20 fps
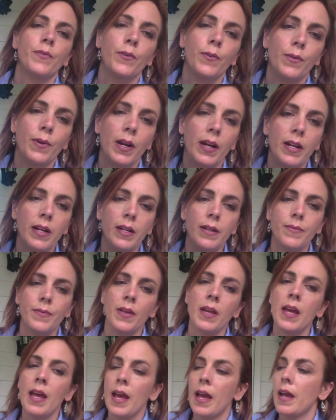right?
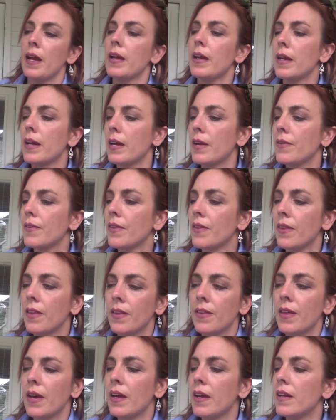And
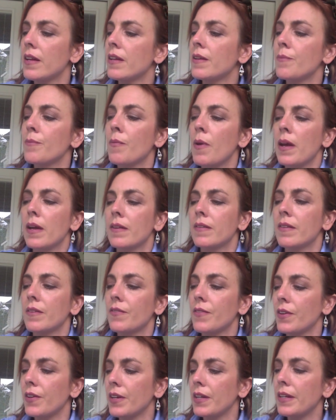that makes
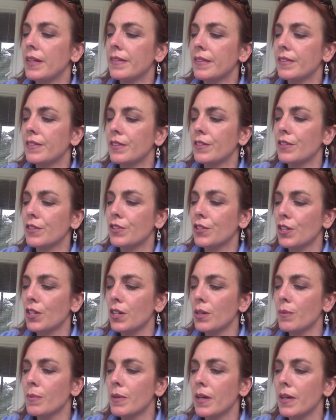it very easy to
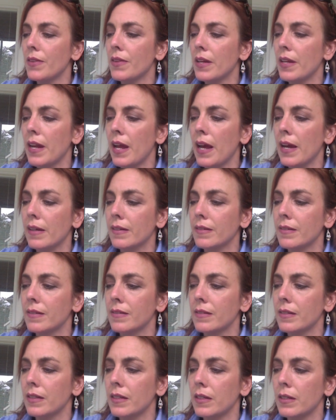determine that x
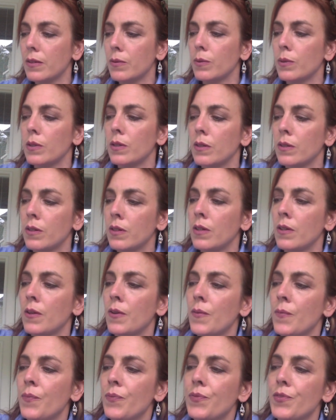is equal
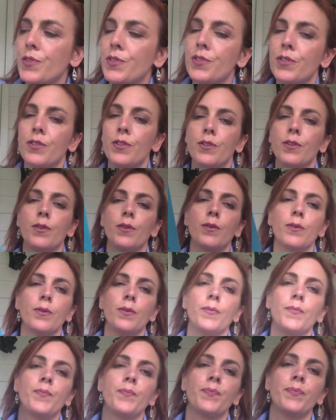
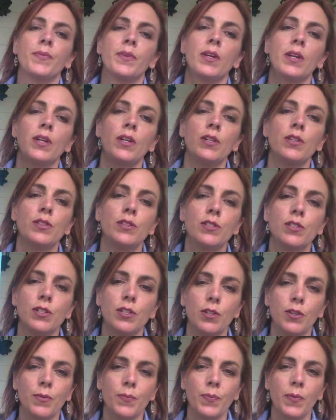to
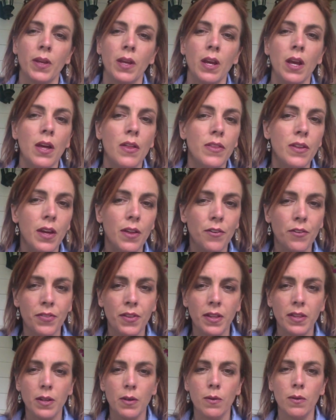2. The other
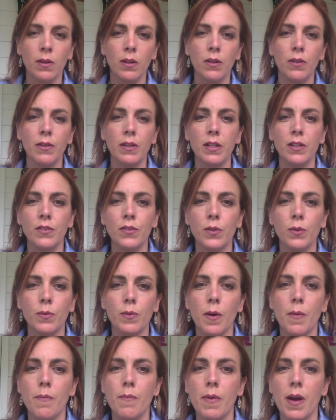thing that you need to
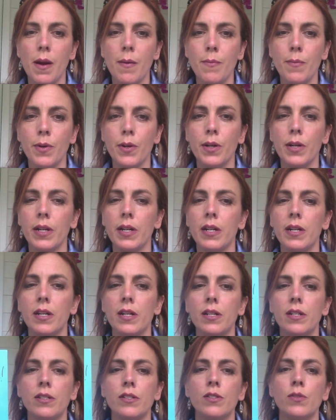remember
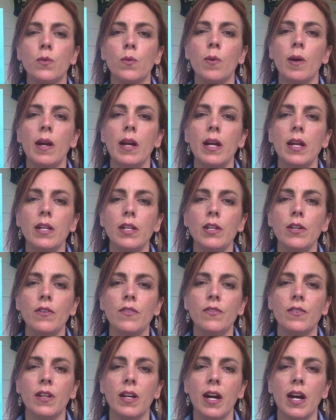is when
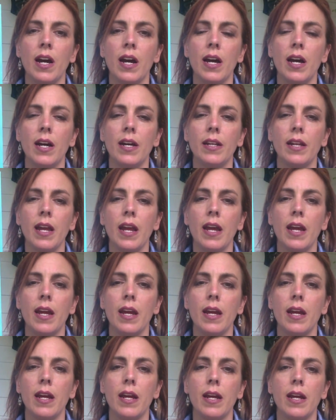you've got
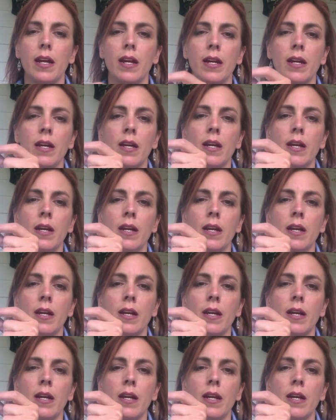a